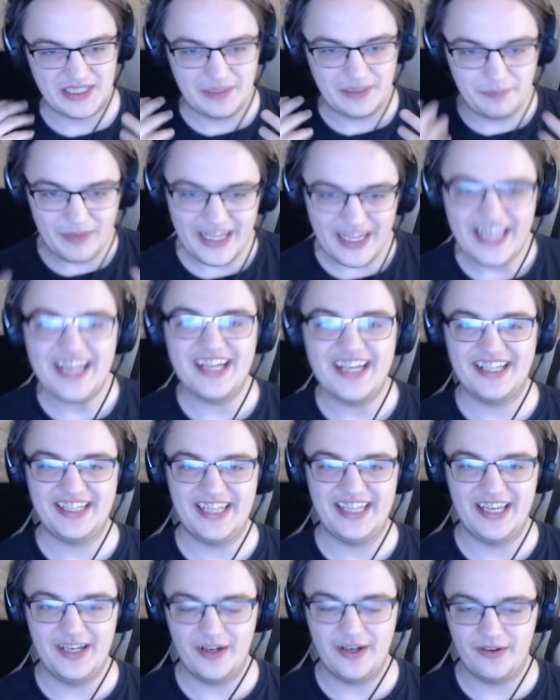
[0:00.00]
play it,
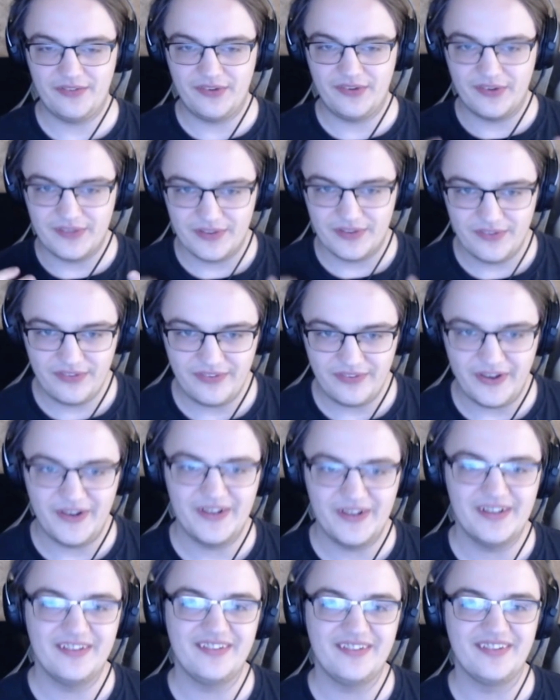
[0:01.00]
he hears their
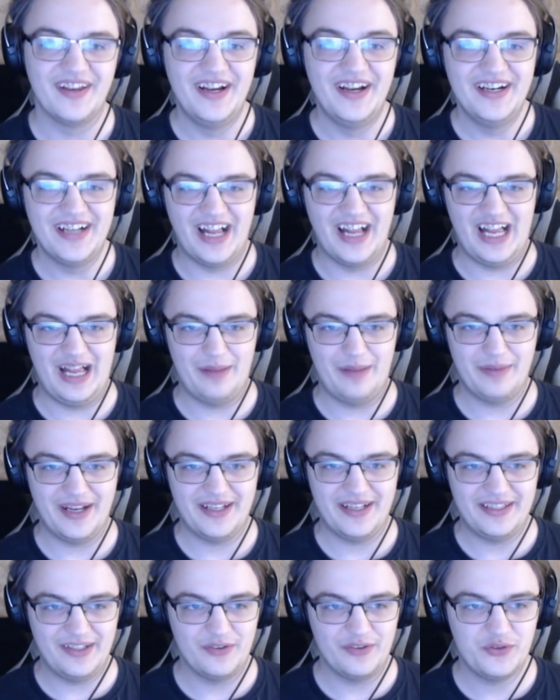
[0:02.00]
concerns,
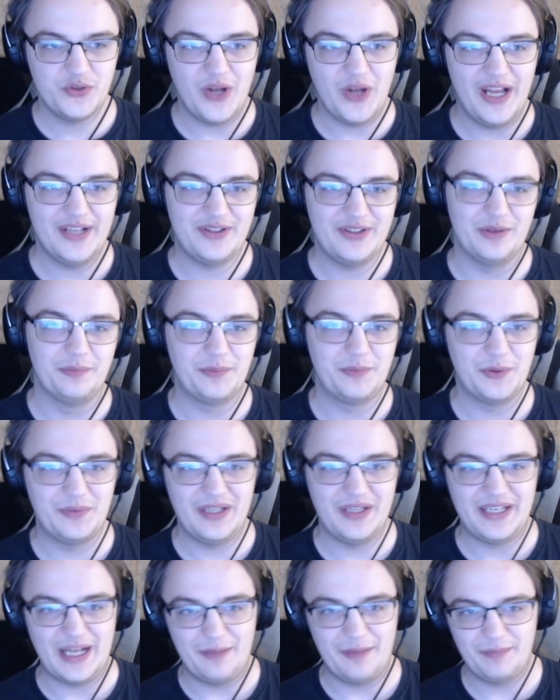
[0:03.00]
and he's trying to improve
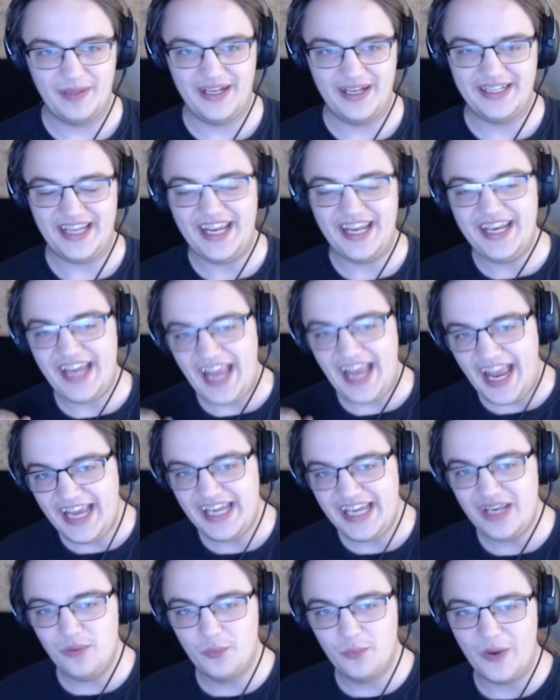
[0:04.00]
the template in
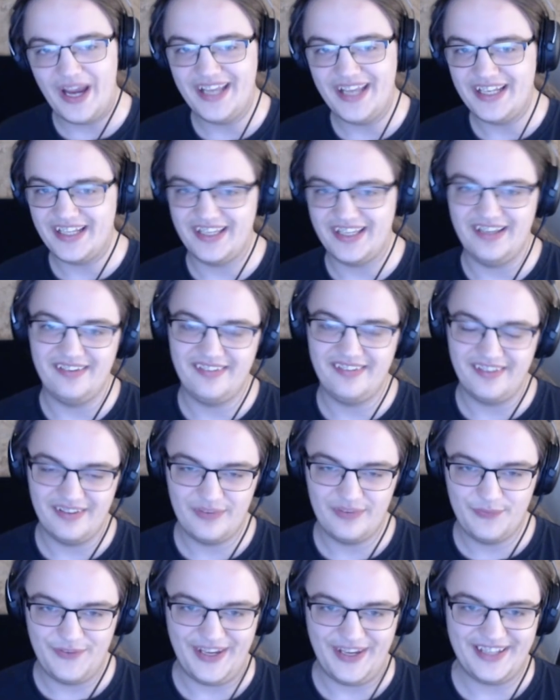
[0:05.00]
any way that he
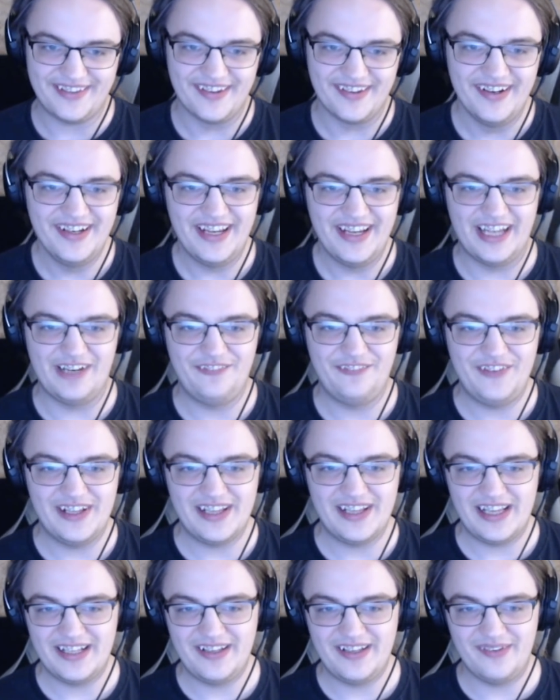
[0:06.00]
sees fit. And I feel
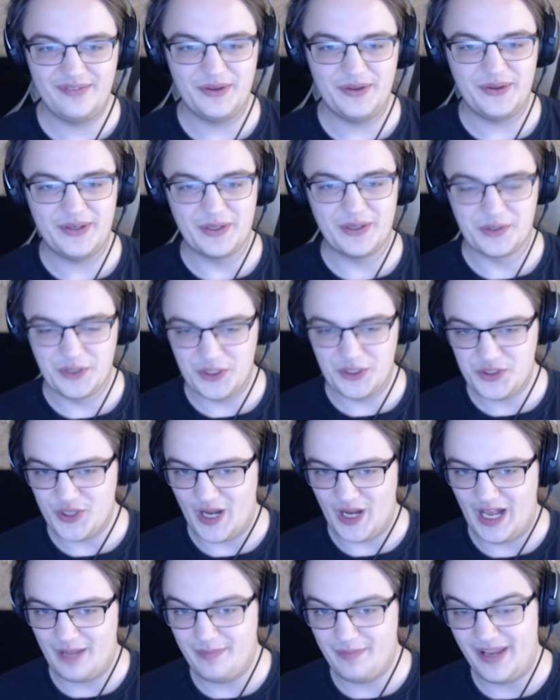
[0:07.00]
like he's doing a good
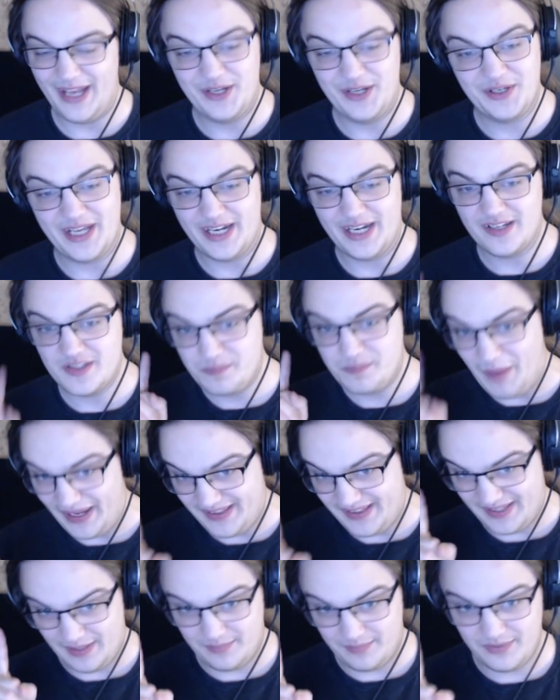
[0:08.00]
job, and you can
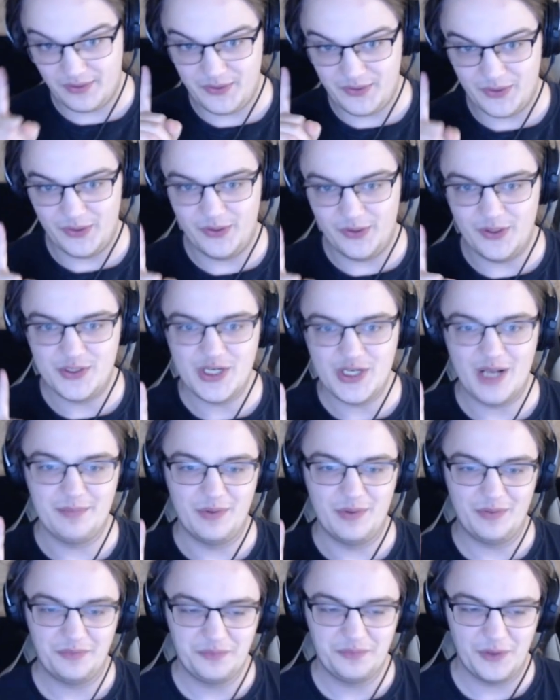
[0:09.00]
expect him to do a good job
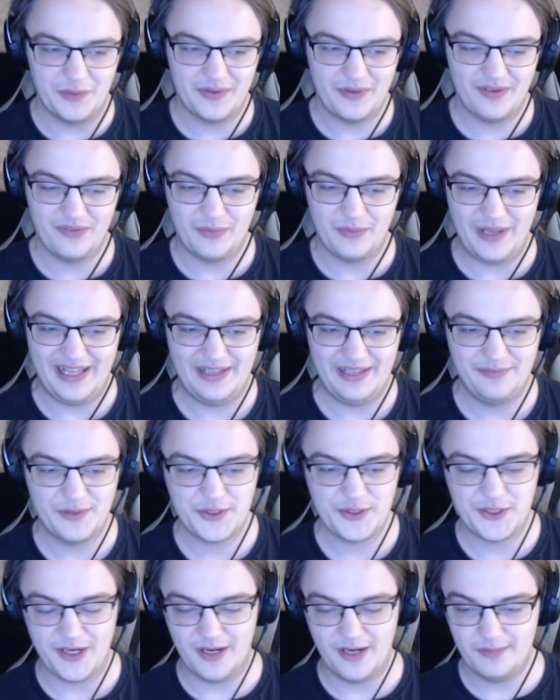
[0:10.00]
moving forward as well, for
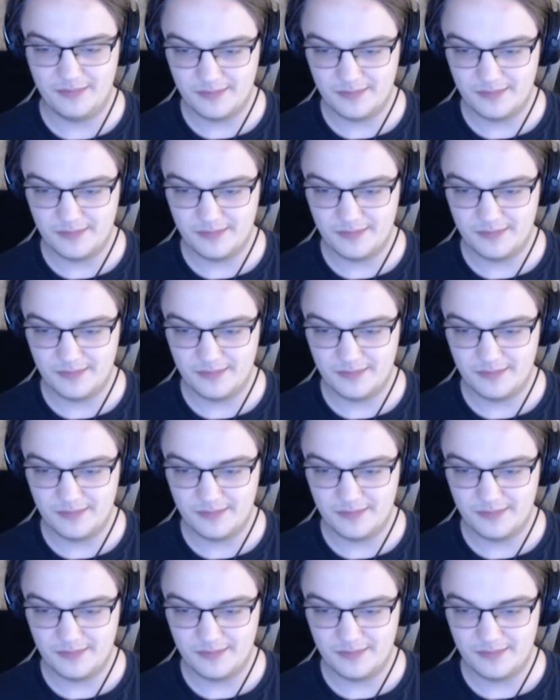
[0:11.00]
sure.